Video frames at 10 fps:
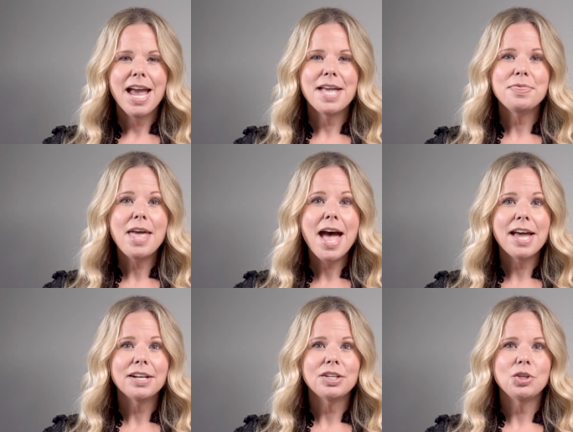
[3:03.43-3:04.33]
And
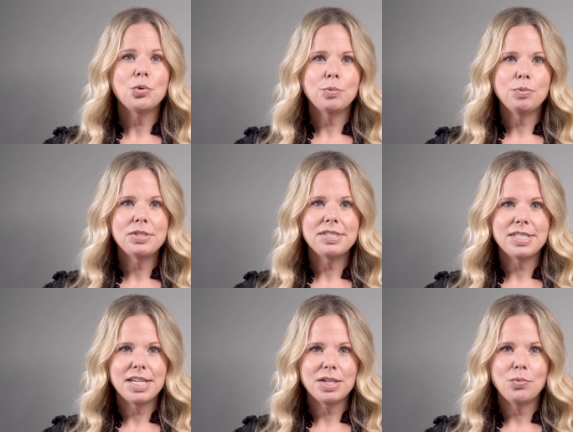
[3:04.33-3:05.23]
then you would
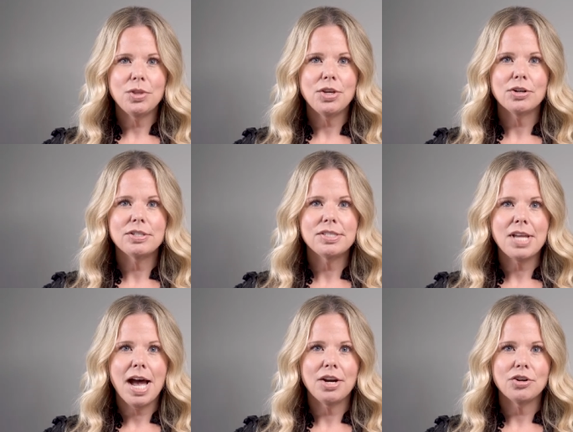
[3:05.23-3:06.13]
proceed with your
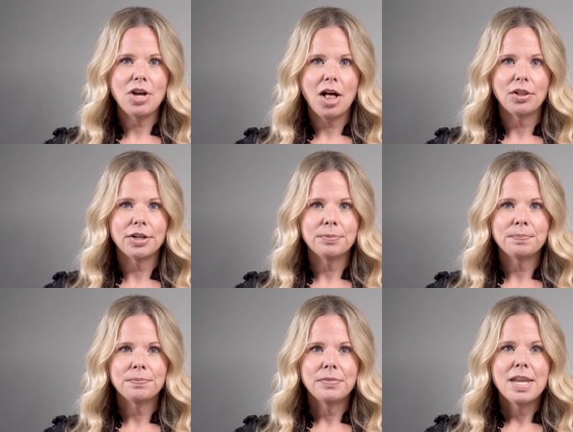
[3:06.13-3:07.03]
desired color.
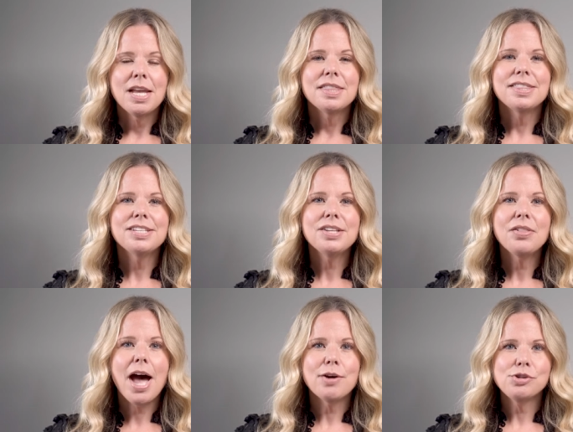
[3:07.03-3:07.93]
This
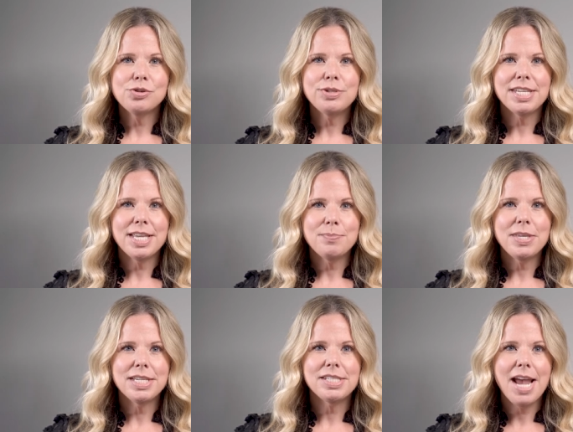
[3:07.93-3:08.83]
allows you to keep
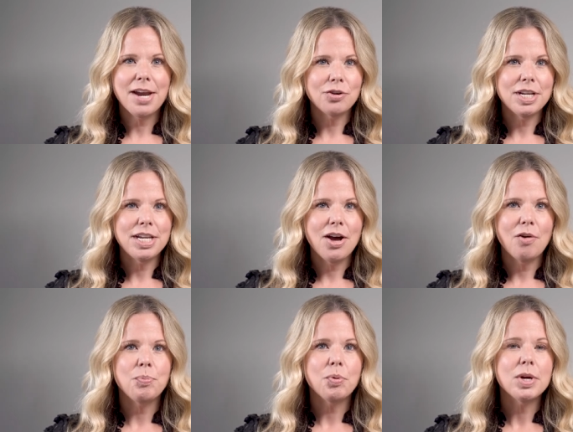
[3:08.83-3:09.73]
the integrity
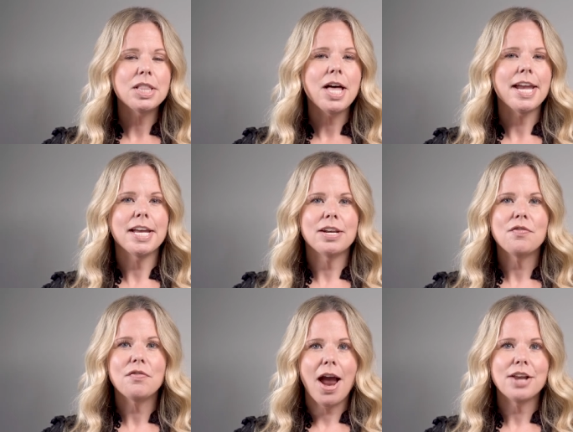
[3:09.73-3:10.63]
of pre-lightened
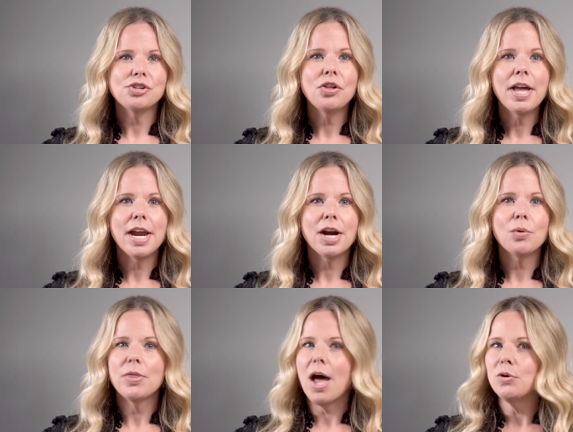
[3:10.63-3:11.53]
fragile
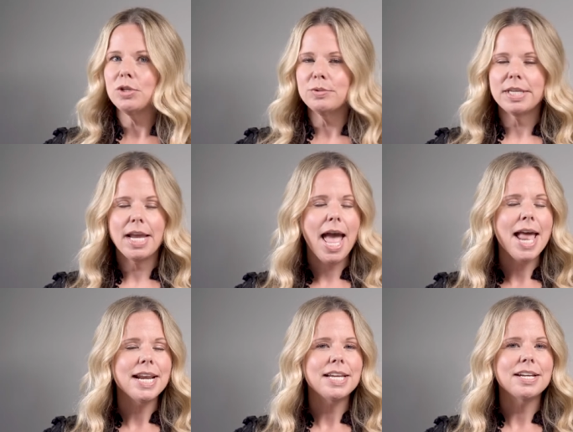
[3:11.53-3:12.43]
hair without using
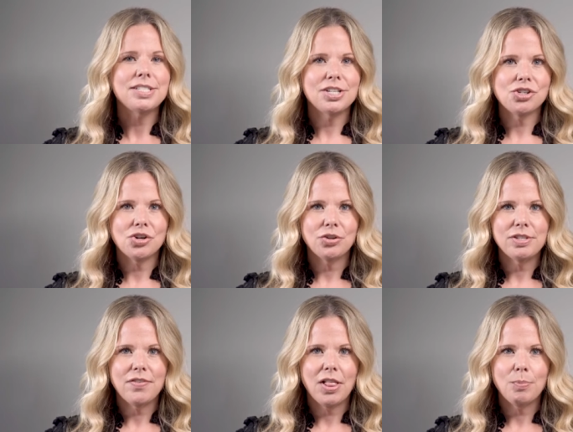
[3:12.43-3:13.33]
any additional
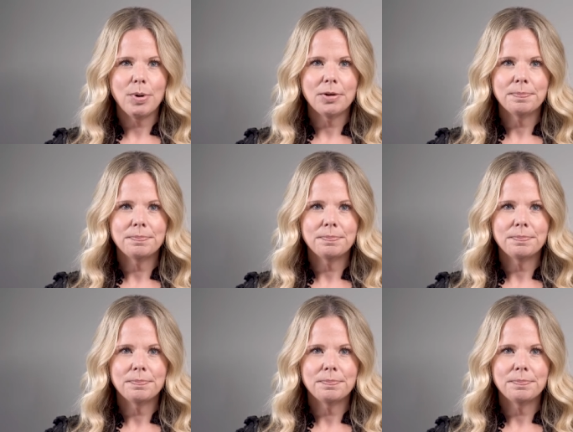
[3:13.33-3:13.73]
developer.